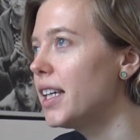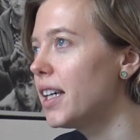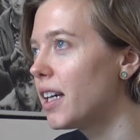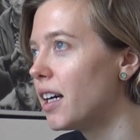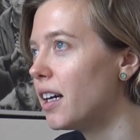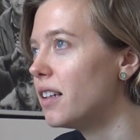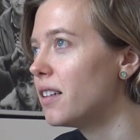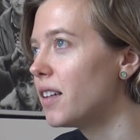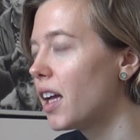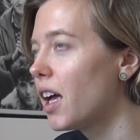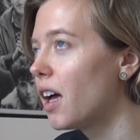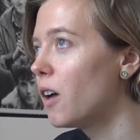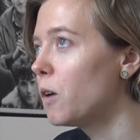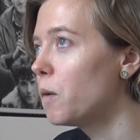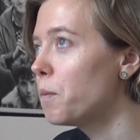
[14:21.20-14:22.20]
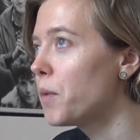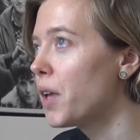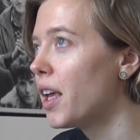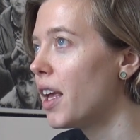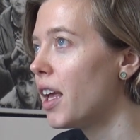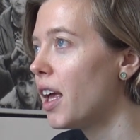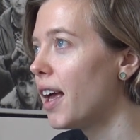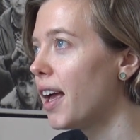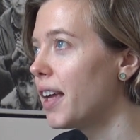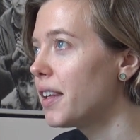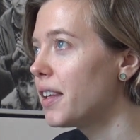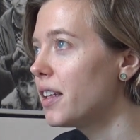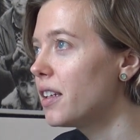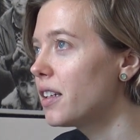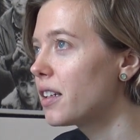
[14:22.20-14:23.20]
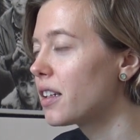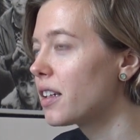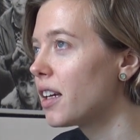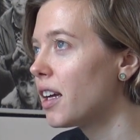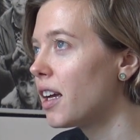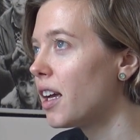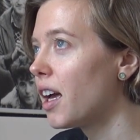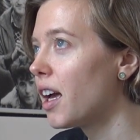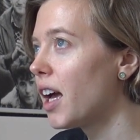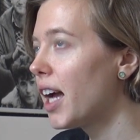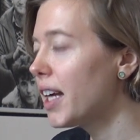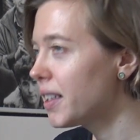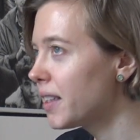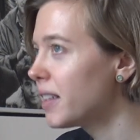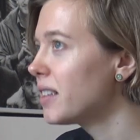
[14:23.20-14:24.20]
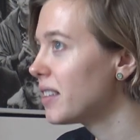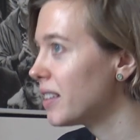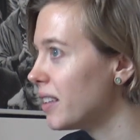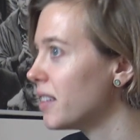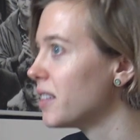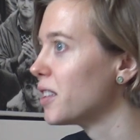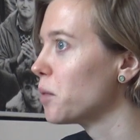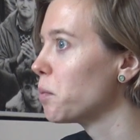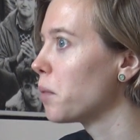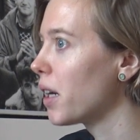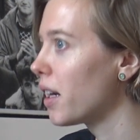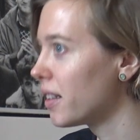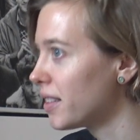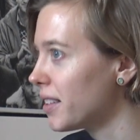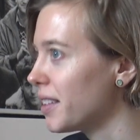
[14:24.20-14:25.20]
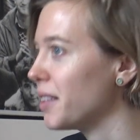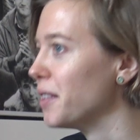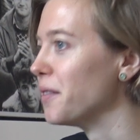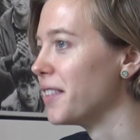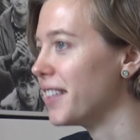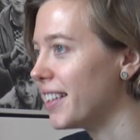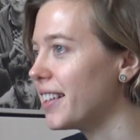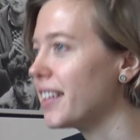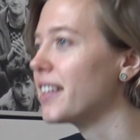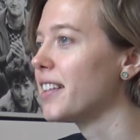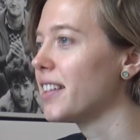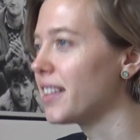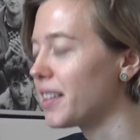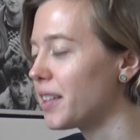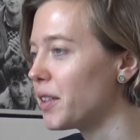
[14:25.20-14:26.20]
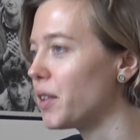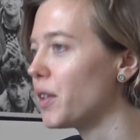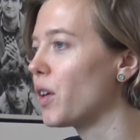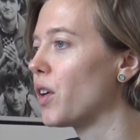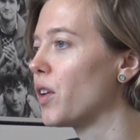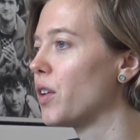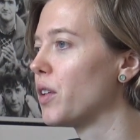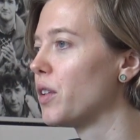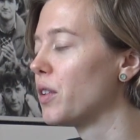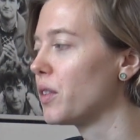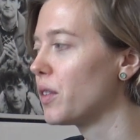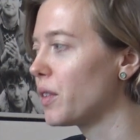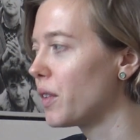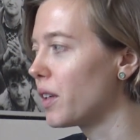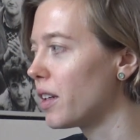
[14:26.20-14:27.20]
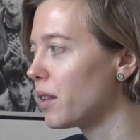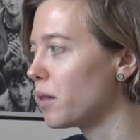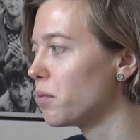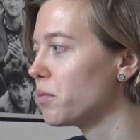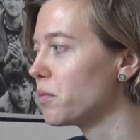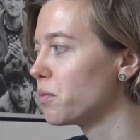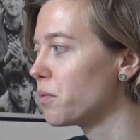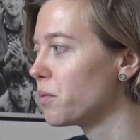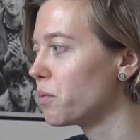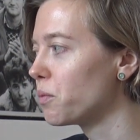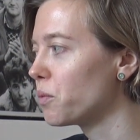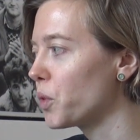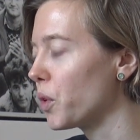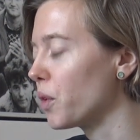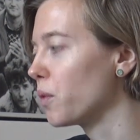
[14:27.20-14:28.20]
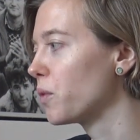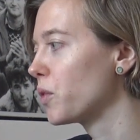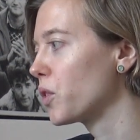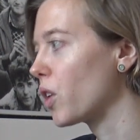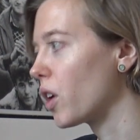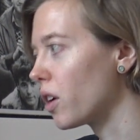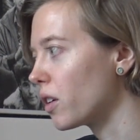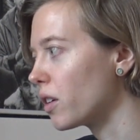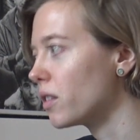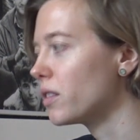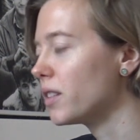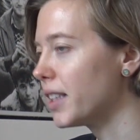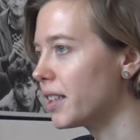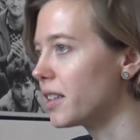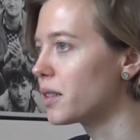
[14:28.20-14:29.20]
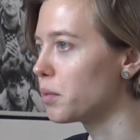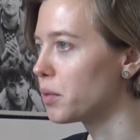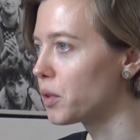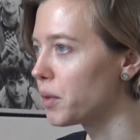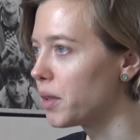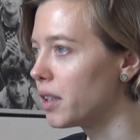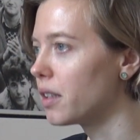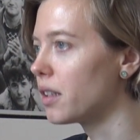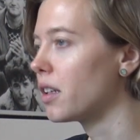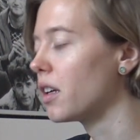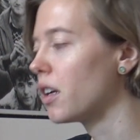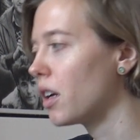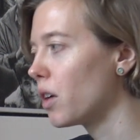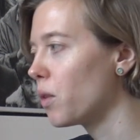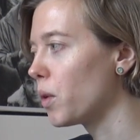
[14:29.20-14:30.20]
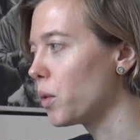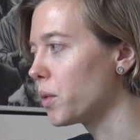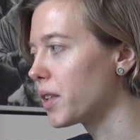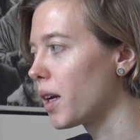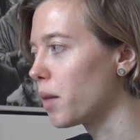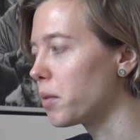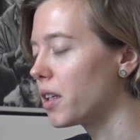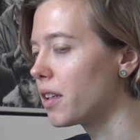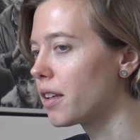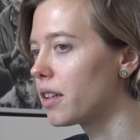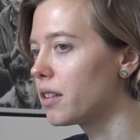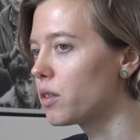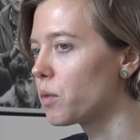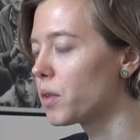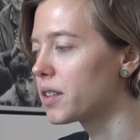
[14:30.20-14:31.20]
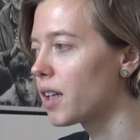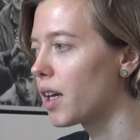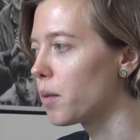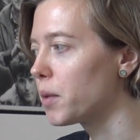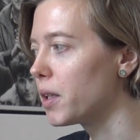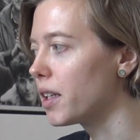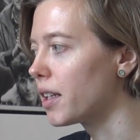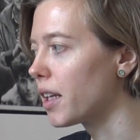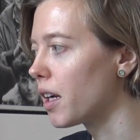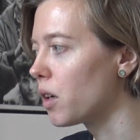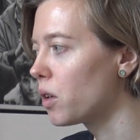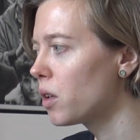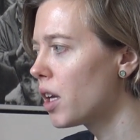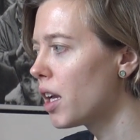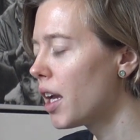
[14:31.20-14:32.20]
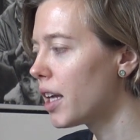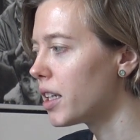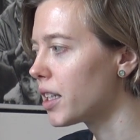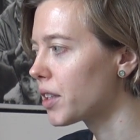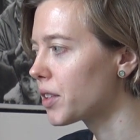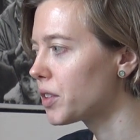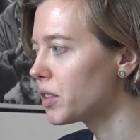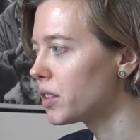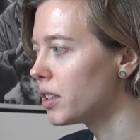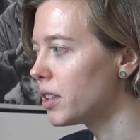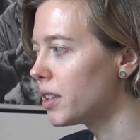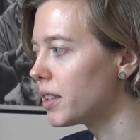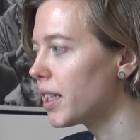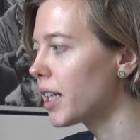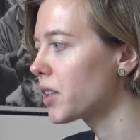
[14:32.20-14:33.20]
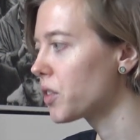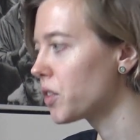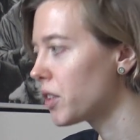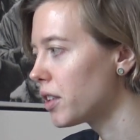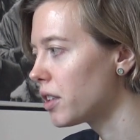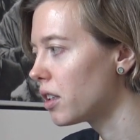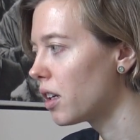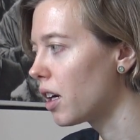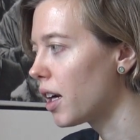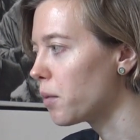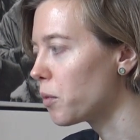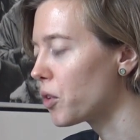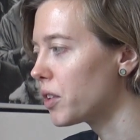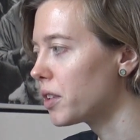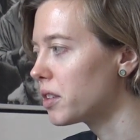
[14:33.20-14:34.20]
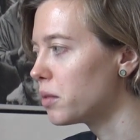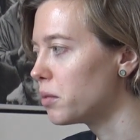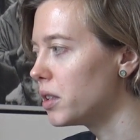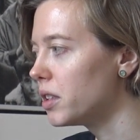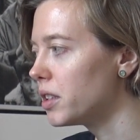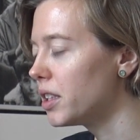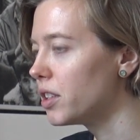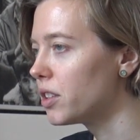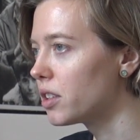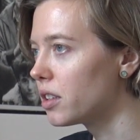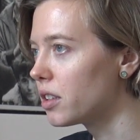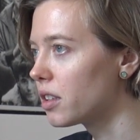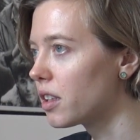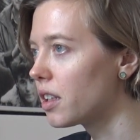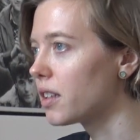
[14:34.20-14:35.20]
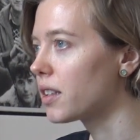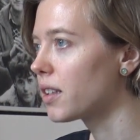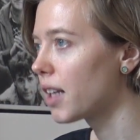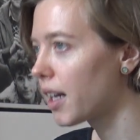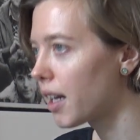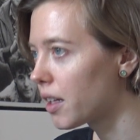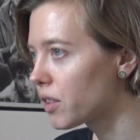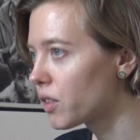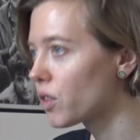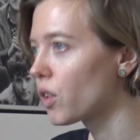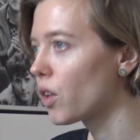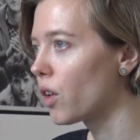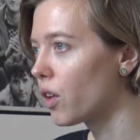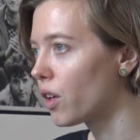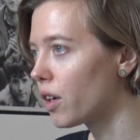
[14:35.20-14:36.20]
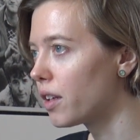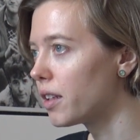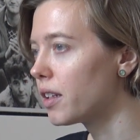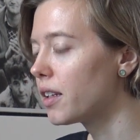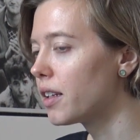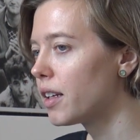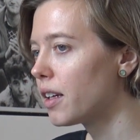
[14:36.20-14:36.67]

Yeah, I think I tend to see it as a positive thing that there are sort of strong links between what was happening then and what's happening now. And actually next year I'm going to be teaching a class on